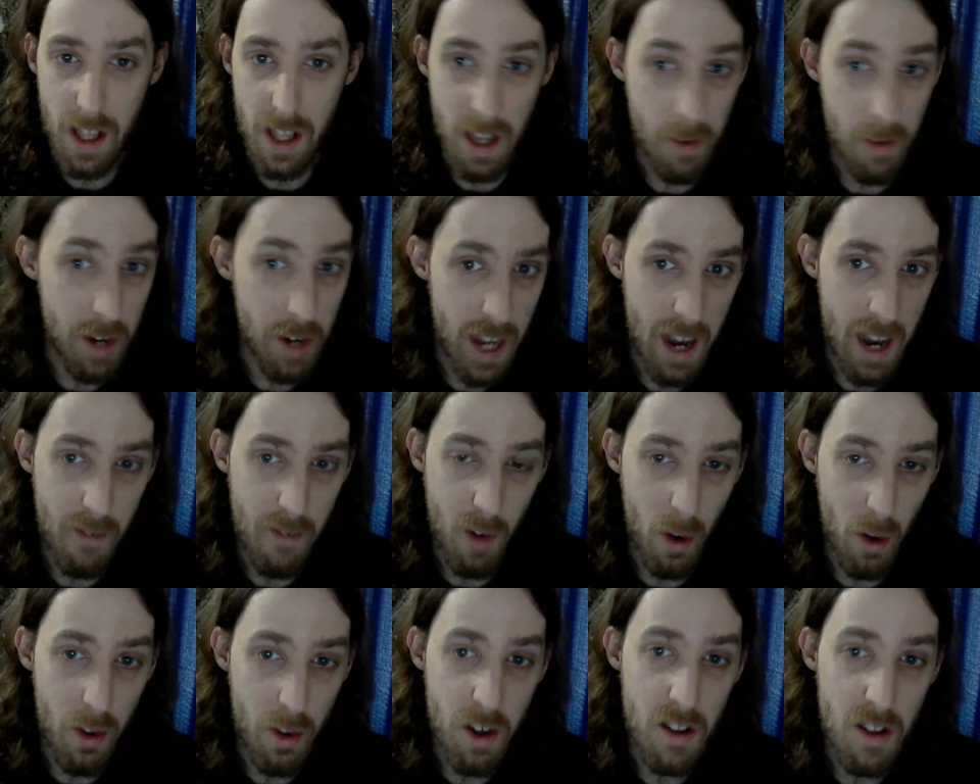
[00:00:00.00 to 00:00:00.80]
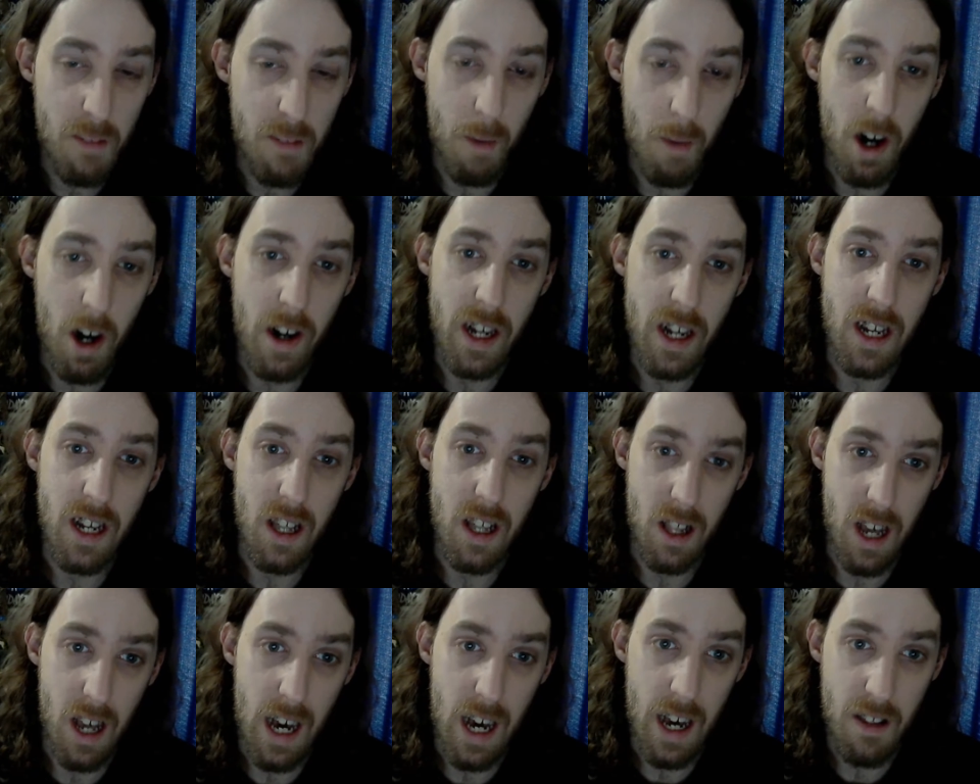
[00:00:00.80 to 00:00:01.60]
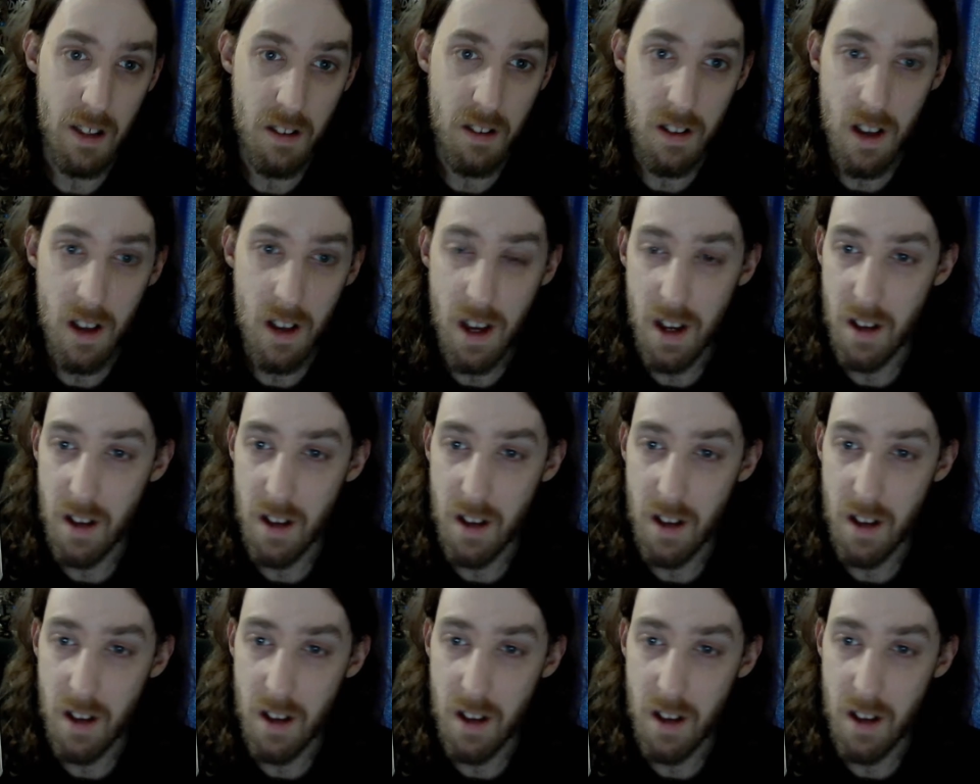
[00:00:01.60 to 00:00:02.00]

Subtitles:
they would have all these behind glass.